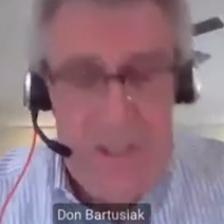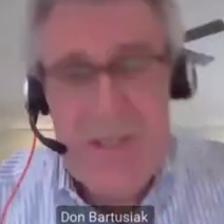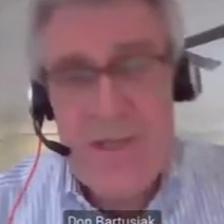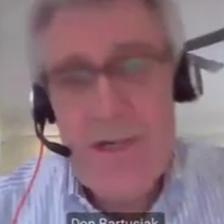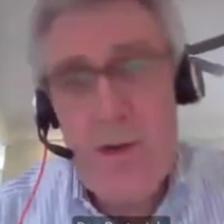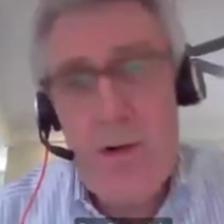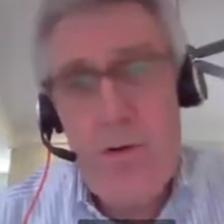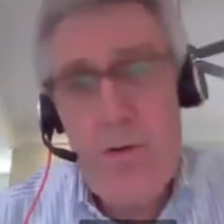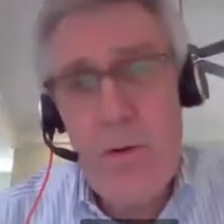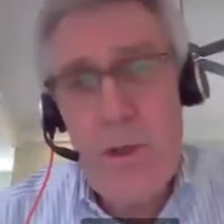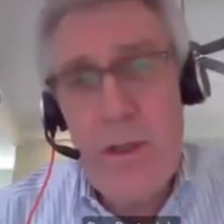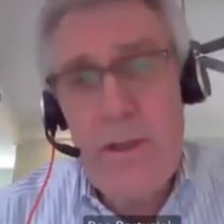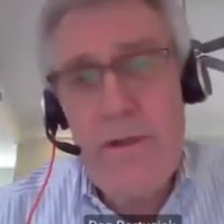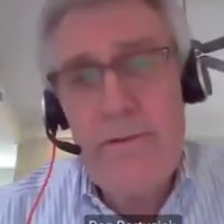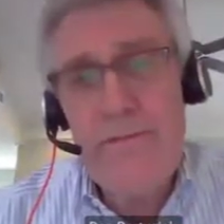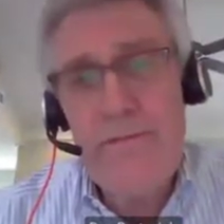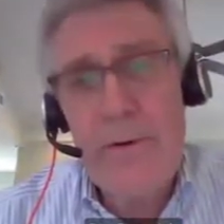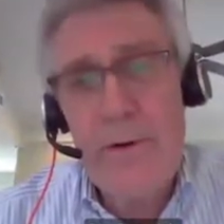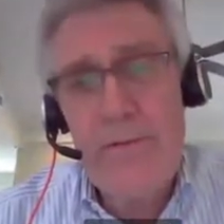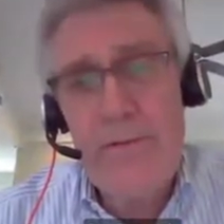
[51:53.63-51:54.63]
So, uh,
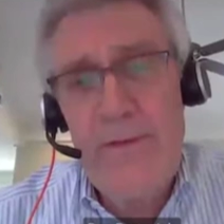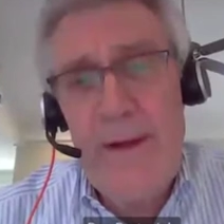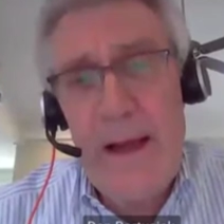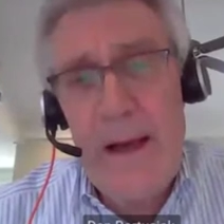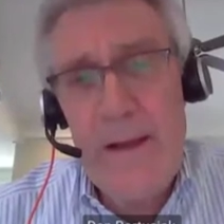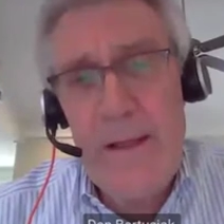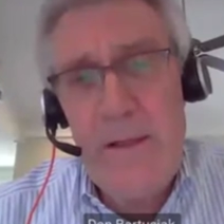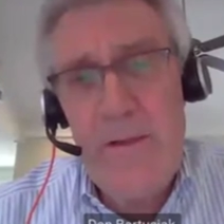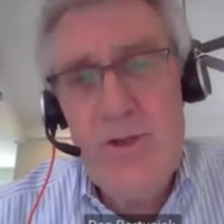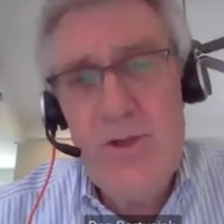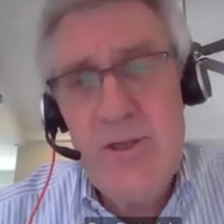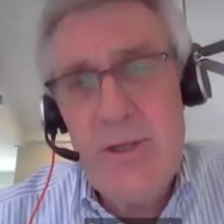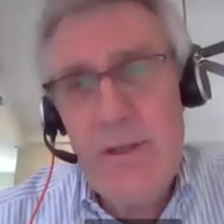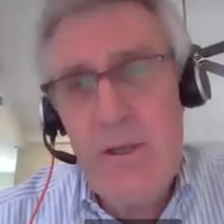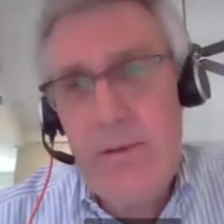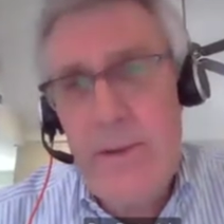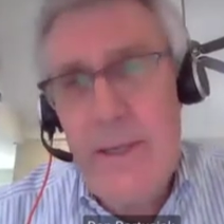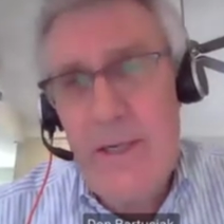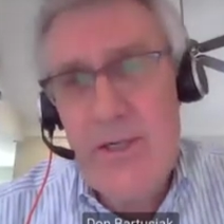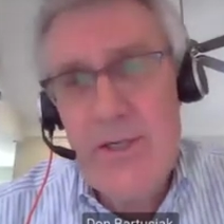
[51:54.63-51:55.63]
for value
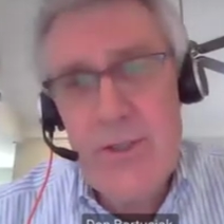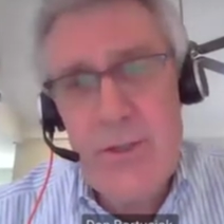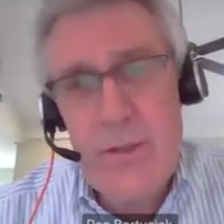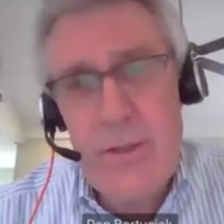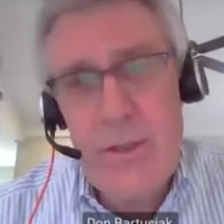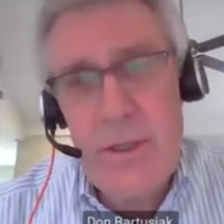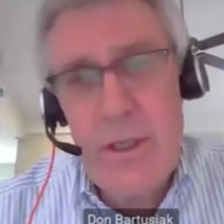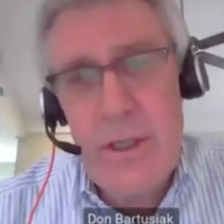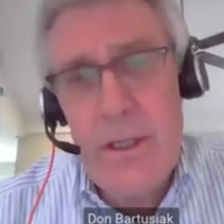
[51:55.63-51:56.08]
generation,